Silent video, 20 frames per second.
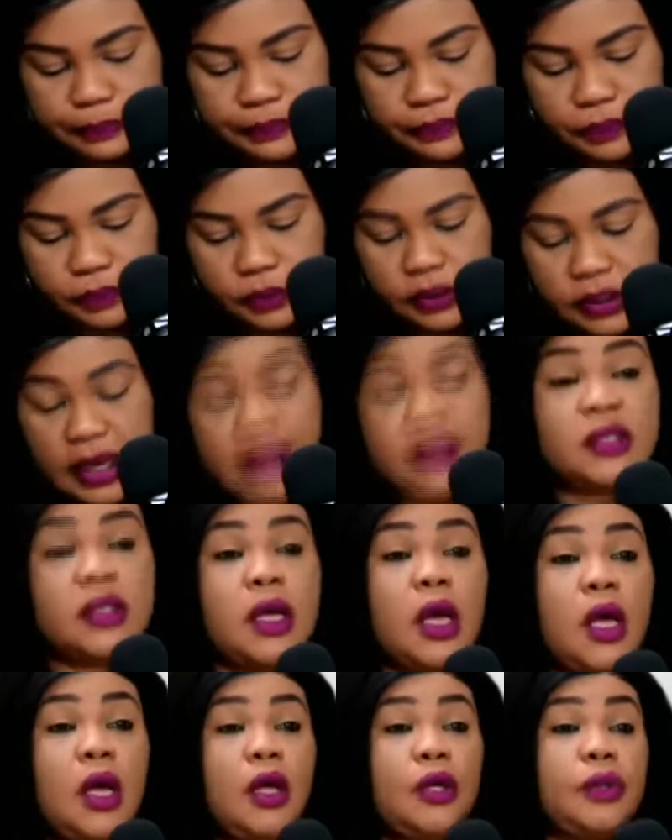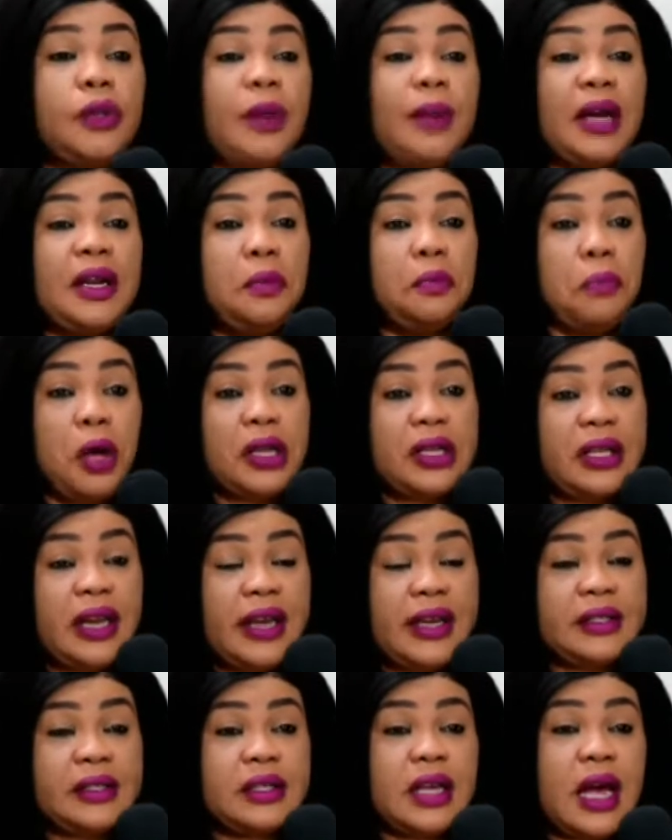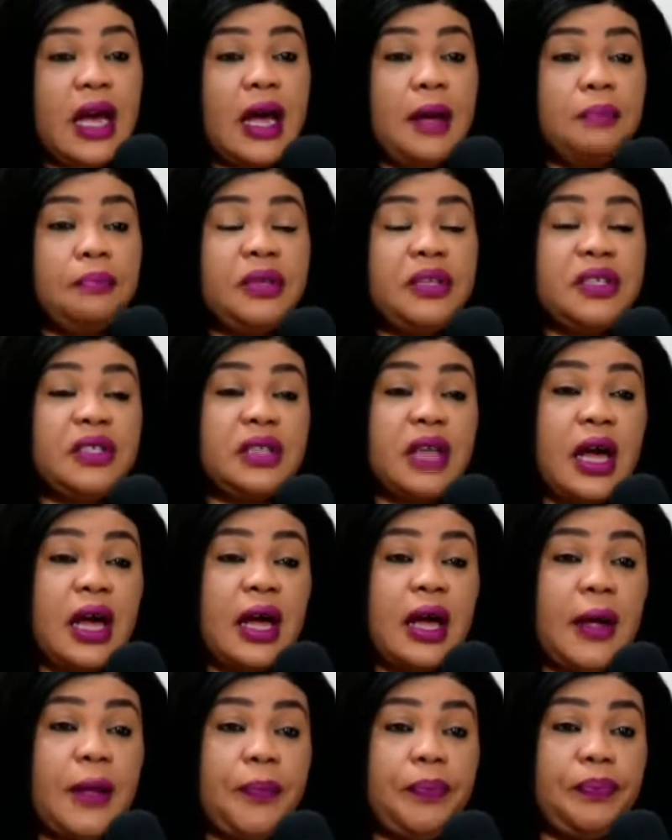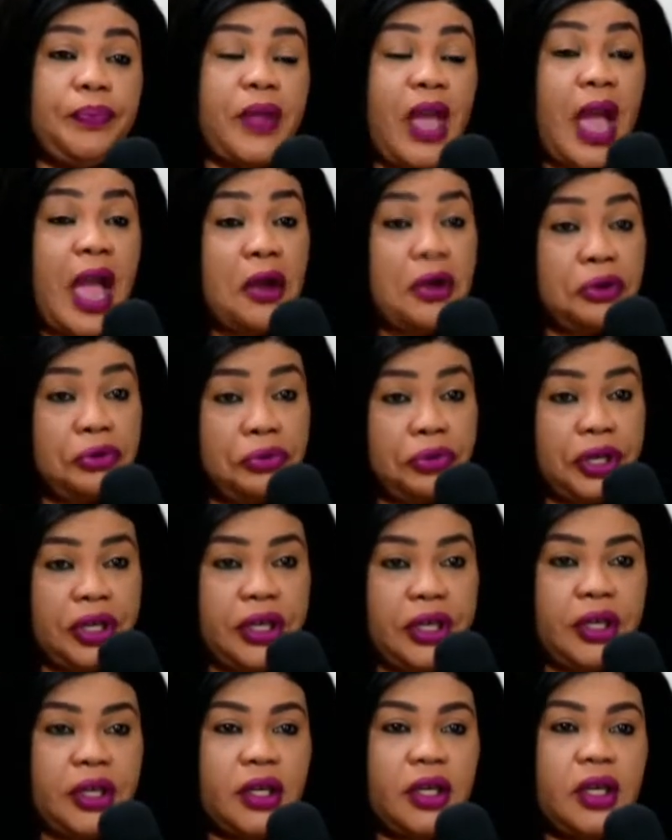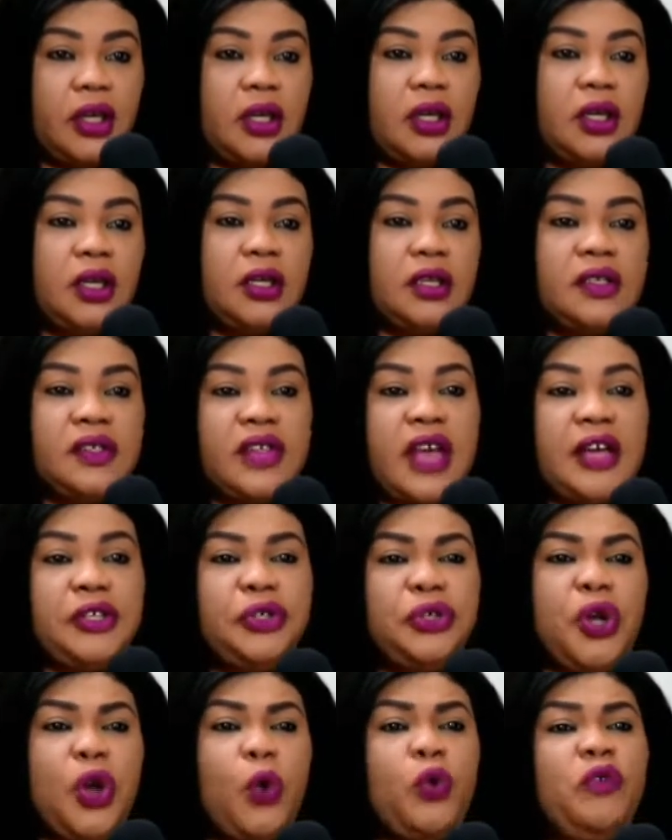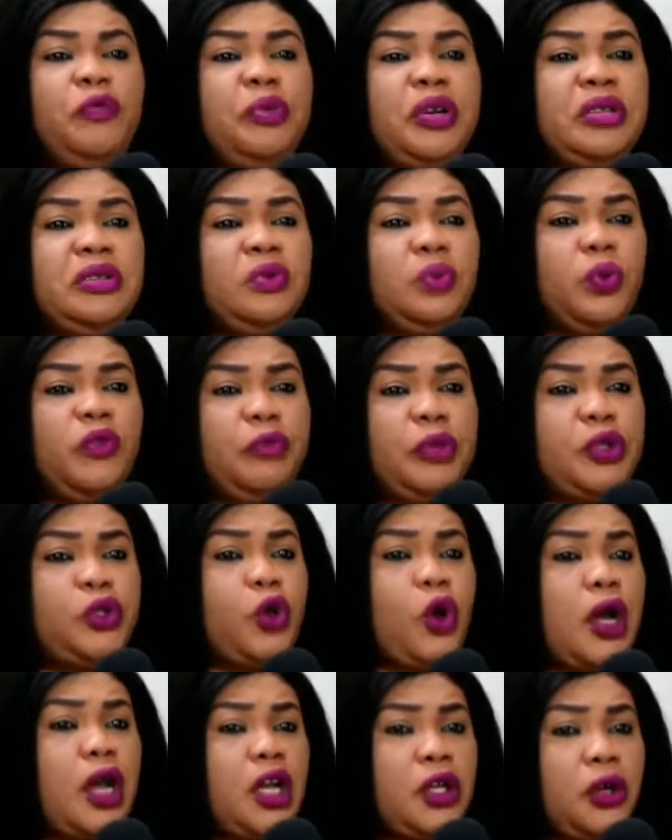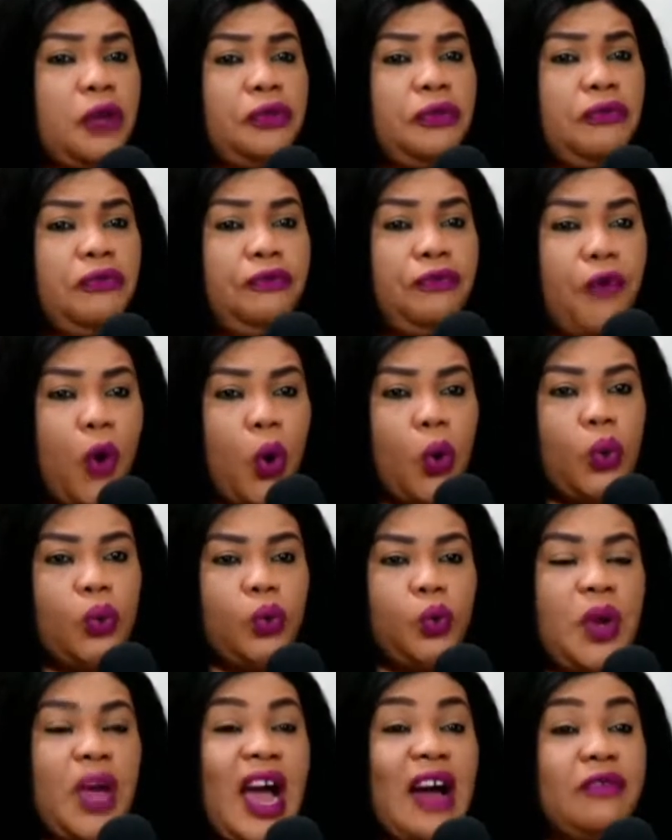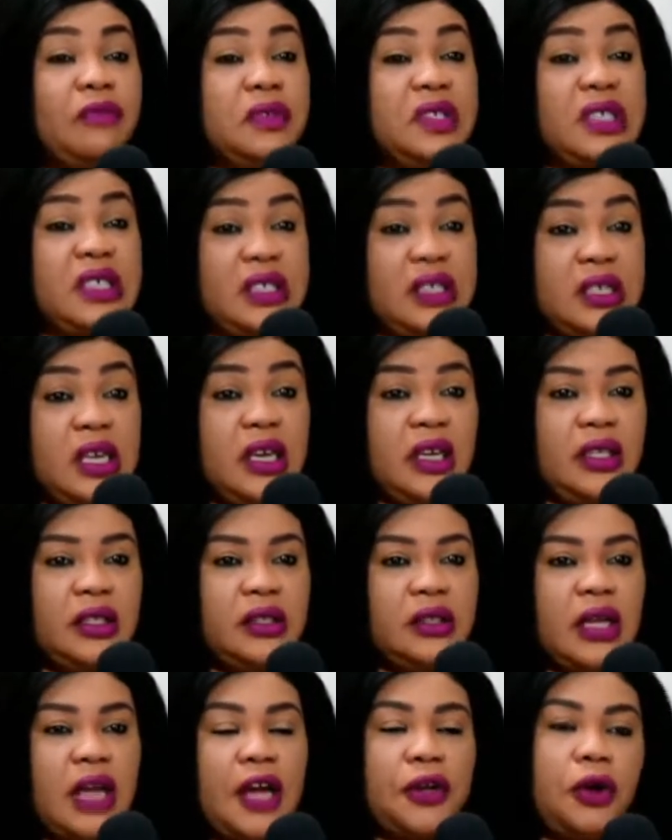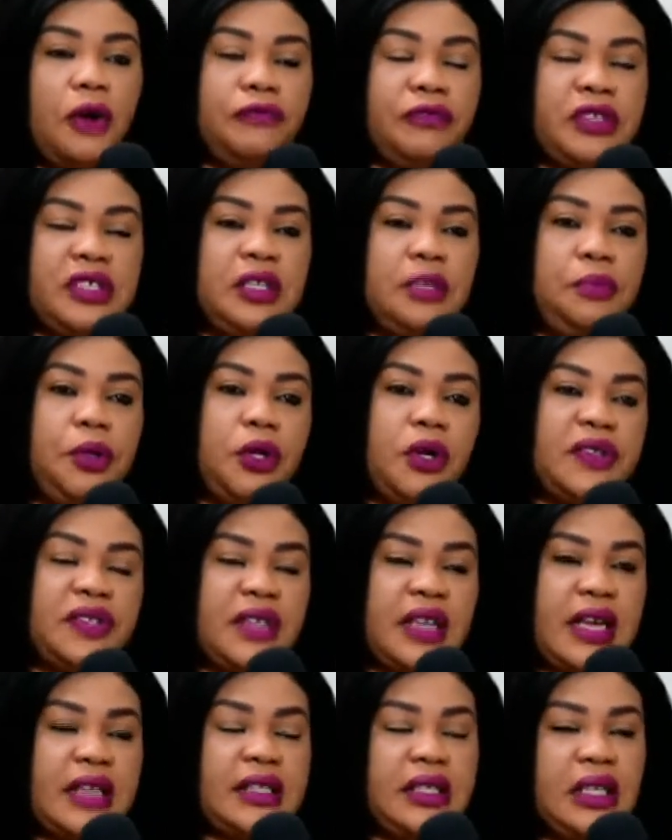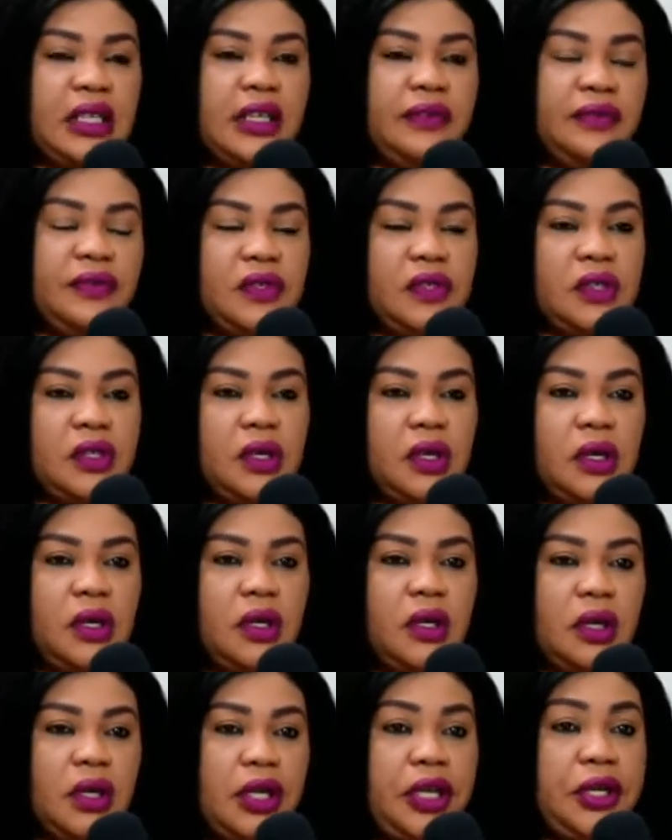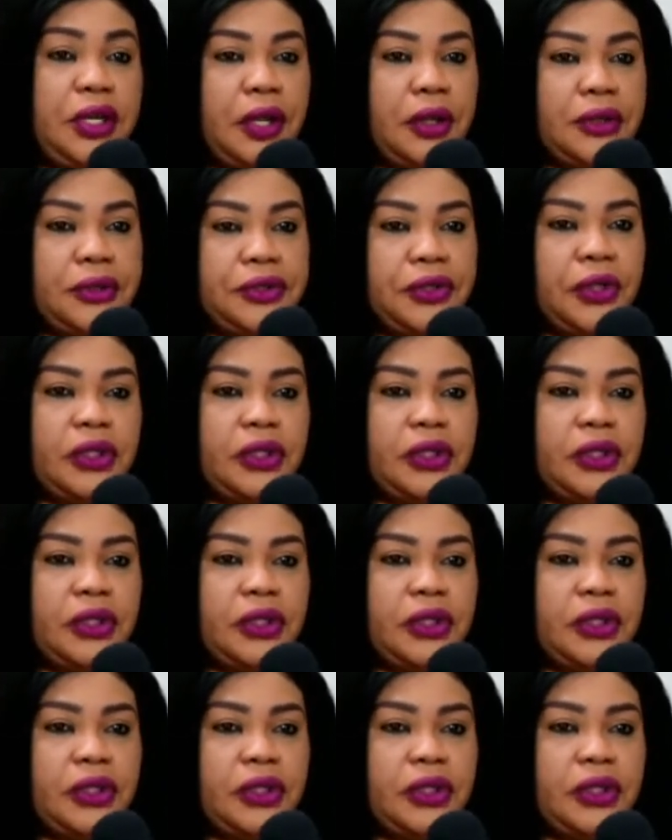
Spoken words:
yes. So about a month later, Mr. Henry said, you know, we've been talking on the phone, we haven't seen, and obviously because Nancy lives in London